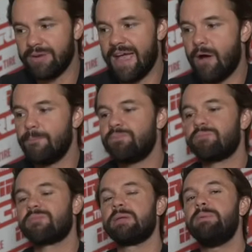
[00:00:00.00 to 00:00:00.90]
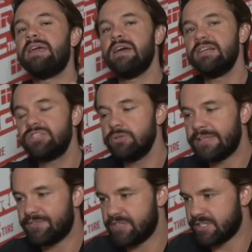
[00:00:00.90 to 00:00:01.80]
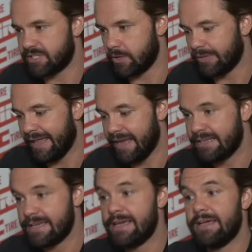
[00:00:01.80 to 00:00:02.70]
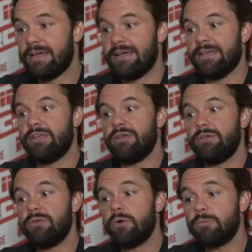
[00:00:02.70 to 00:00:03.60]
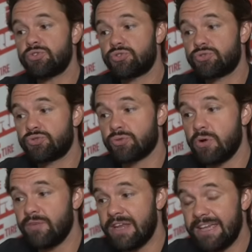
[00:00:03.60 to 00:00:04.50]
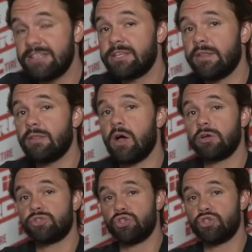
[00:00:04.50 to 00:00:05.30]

Now, because you lifted so late, you almost drove it into the log